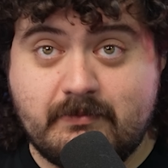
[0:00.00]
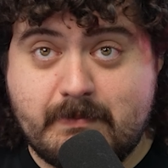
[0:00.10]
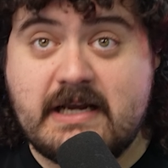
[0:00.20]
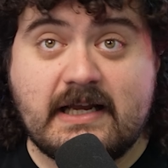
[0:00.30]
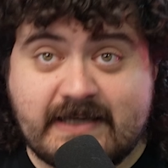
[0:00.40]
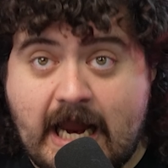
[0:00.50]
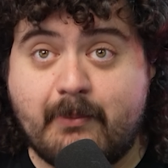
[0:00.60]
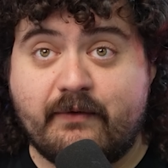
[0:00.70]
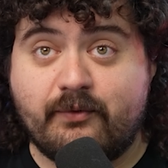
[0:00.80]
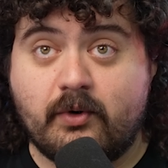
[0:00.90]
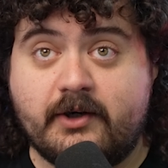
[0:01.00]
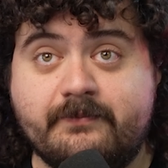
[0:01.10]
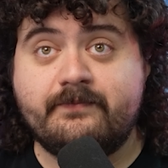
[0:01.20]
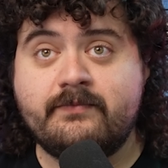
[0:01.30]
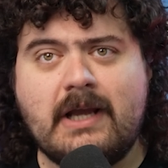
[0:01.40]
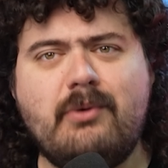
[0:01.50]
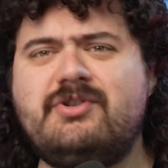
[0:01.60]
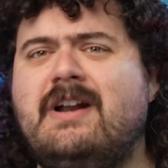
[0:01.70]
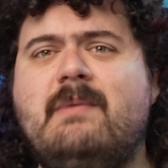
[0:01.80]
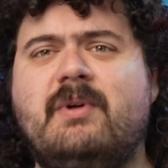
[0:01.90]
make a camera for it? How has
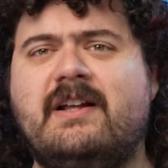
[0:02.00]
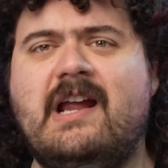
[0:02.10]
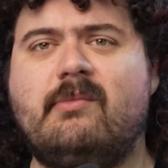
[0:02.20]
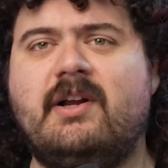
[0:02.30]
there not been a camera